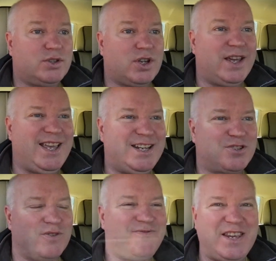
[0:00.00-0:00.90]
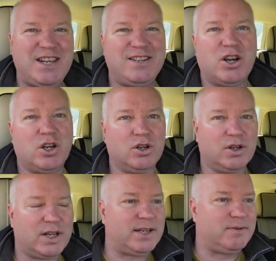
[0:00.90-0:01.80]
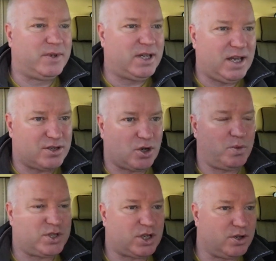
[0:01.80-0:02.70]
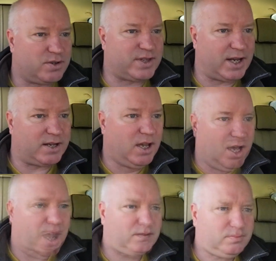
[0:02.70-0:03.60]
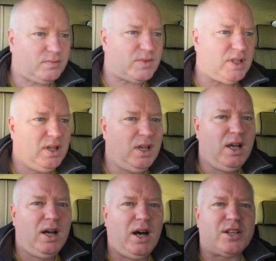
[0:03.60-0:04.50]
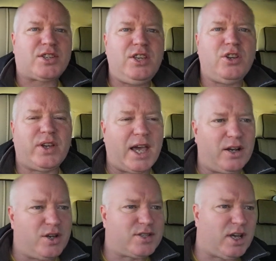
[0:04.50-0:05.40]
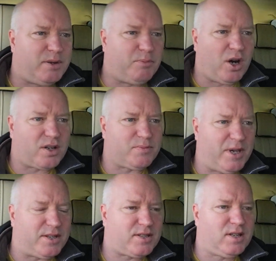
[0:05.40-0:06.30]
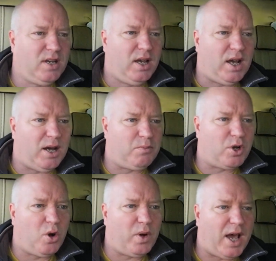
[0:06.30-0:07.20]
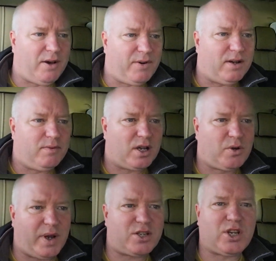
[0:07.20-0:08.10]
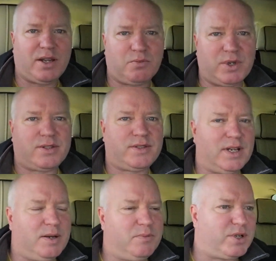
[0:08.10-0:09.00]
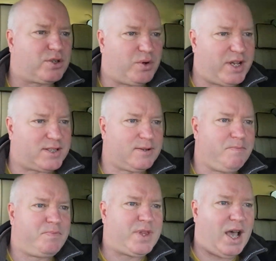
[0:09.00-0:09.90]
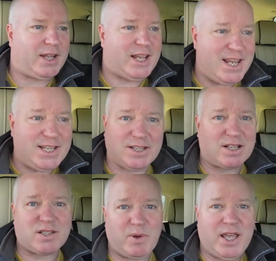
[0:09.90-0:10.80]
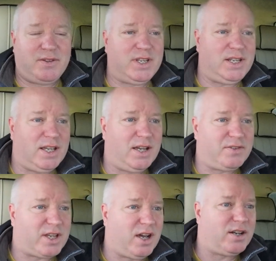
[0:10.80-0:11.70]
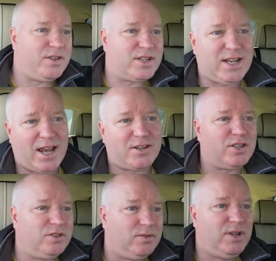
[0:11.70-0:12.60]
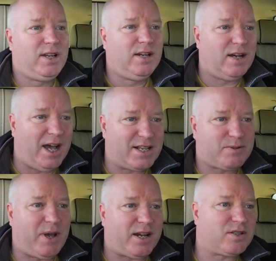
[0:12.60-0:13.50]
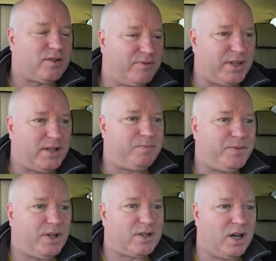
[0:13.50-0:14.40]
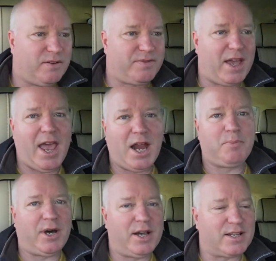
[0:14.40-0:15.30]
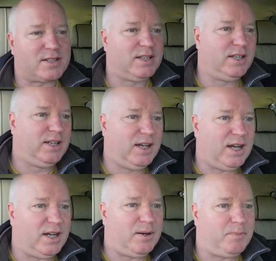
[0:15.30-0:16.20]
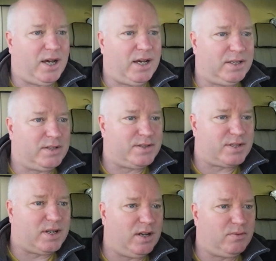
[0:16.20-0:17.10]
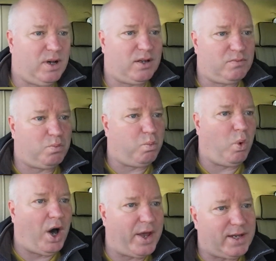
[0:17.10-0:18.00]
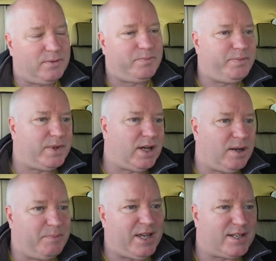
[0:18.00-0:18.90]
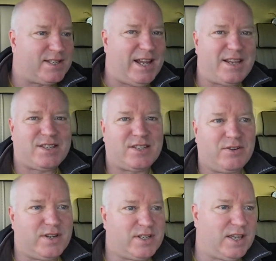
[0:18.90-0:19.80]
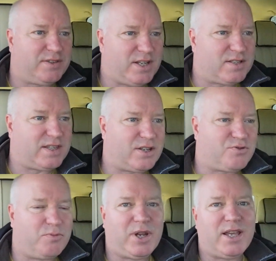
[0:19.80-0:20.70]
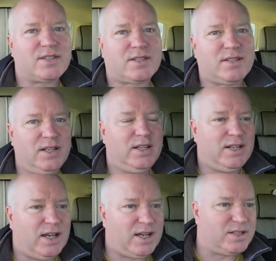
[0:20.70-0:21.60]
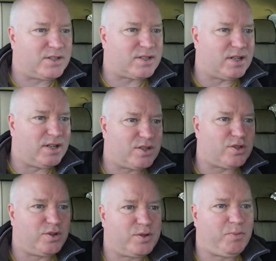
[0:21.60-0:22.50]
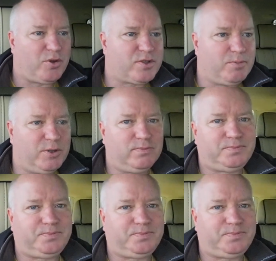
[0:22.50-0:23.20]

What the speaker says: To intervene early is always a good thing. I'll see you again outside Mark Smith's. We'll go and have a quick chat with Chris, and he can explain the kind of the technical aspects of the kind of the airbags and why it's necessary to get these things replaced as soon as possible.